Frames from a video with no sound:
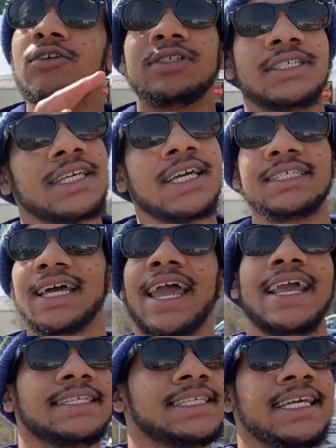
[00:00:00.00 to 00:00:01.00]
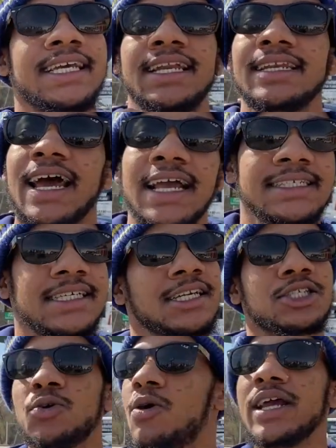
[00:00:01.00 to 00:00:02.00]
06, an 18, a 19, a
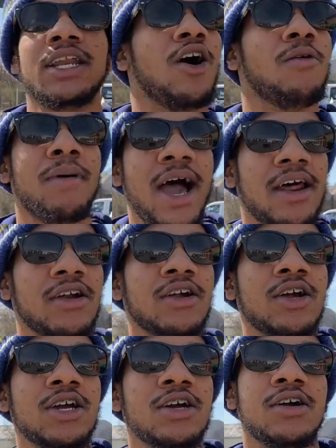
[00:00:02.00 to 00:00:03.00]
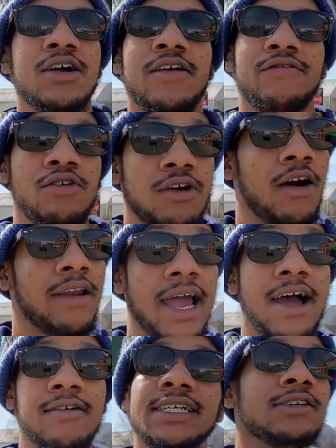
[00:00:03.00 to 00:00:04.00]
20, don't matter. If you go
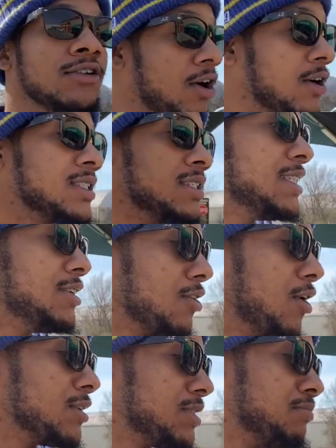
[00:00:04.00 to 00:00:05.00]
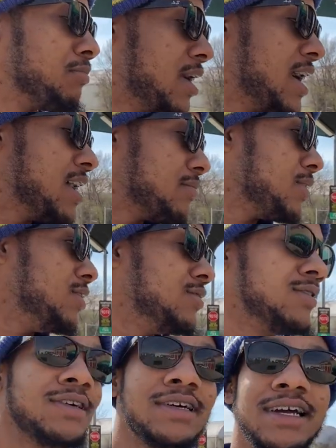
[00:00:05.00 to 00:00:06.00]
down, that's going to cost some bread, bro.
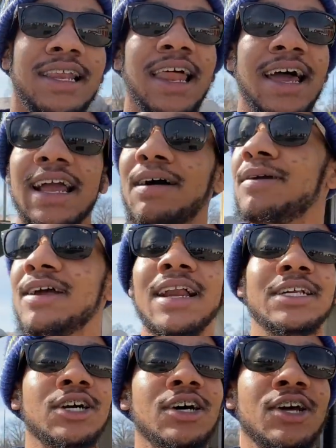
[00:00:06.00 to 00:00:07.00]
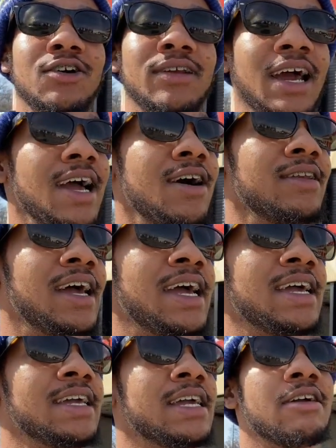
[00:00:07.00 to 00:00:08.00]
Like, I'm here to let y'all know now that
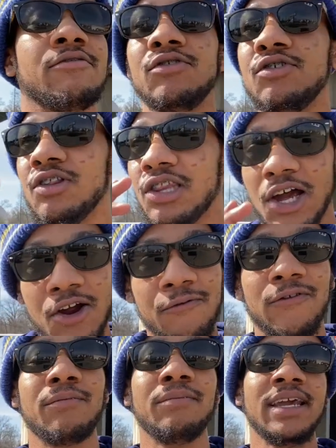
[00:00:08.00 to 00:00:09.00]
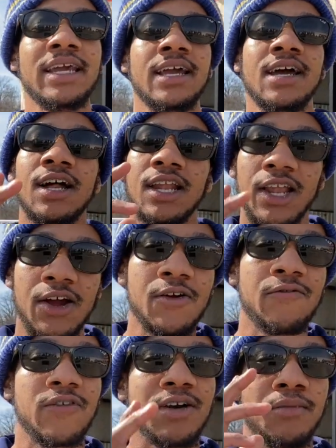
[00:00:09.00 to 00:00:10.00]
learn from me, learn
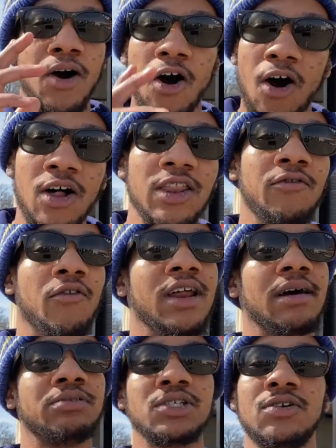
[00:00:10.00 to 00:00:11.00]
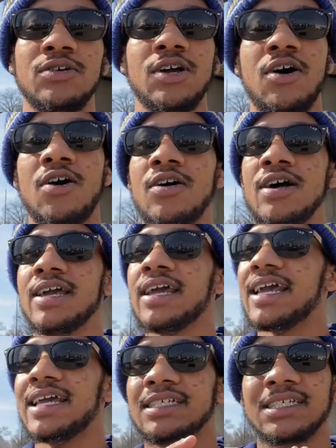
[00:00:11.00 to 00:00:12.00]
from all of what I'm showing y'all,
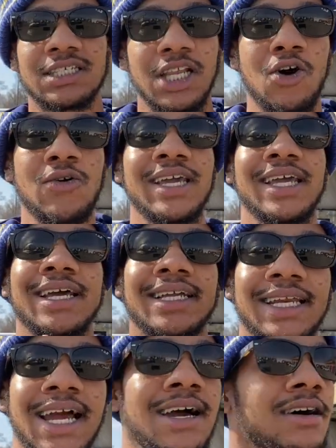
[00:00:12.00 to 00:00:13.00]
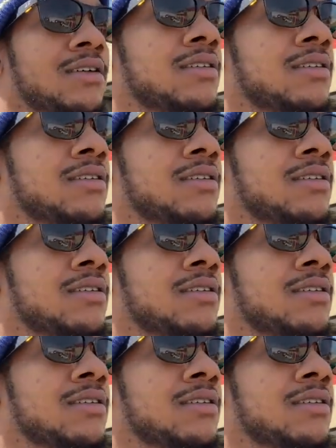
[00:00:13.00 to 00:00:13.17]
and slow it down.